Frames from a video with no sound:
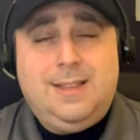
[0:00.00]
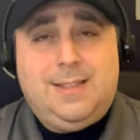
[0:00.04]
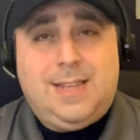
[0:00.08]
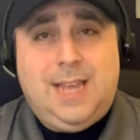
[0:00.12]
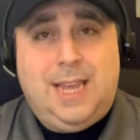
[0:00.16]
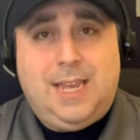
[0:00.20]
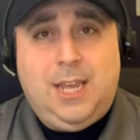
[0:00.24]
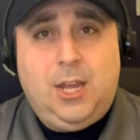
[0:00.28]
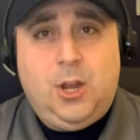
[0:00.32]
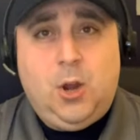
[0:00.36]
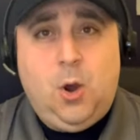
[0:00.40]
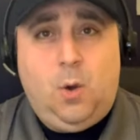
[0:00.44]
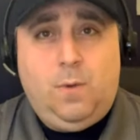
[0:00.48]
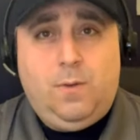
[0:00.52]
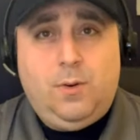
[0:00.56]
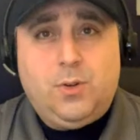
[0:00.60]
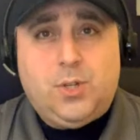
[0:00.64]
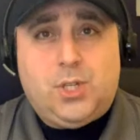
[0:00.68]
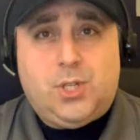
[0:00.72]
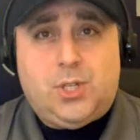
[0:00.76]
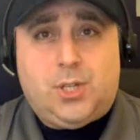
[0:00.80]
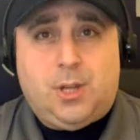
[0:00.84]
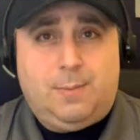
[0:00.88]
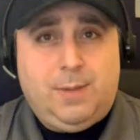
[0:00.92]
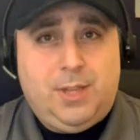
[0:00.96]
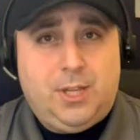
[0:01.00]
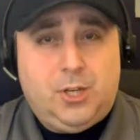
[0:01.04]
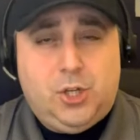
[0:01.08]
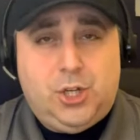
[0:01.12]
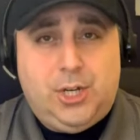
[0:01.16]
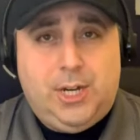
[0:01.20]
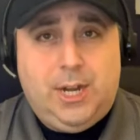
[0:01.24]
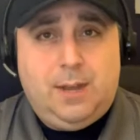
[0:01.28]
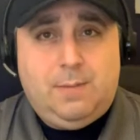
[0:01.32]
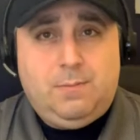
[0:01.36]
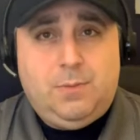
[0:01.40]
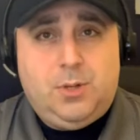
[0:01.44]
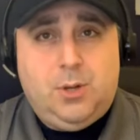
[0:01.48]
taking over some of the
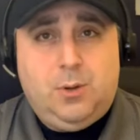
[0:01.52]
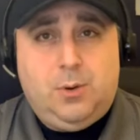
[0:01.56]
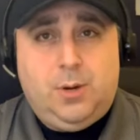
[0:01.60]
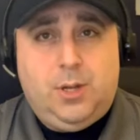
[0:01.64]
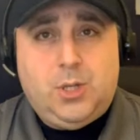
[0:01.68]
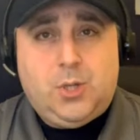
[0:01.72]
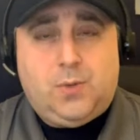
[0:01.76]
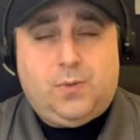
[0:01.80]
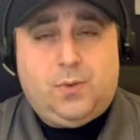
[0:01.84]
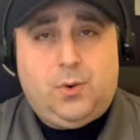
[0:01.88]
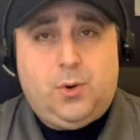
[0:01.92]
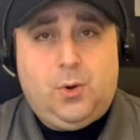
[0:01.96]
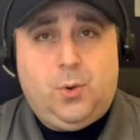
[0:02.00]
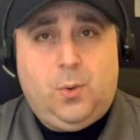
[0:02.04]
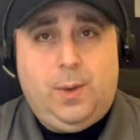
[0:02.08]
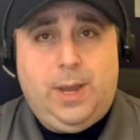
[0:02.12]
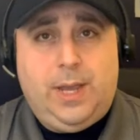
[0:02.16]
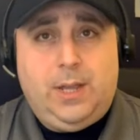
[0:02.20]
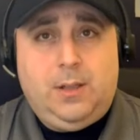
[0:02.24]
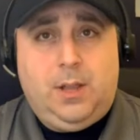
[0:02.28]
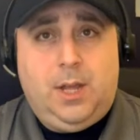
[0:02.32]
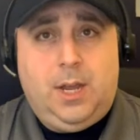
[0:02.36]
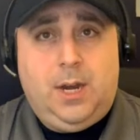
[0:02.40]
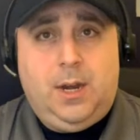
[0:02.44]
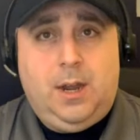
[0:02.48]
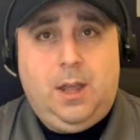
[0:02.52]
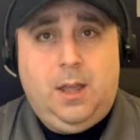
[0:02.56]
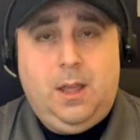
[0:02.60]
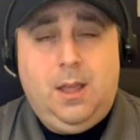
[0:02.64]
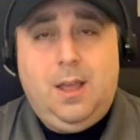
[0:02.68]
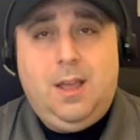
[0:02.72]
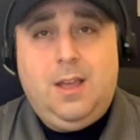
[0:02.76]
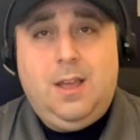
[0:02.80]
GM duties for New England.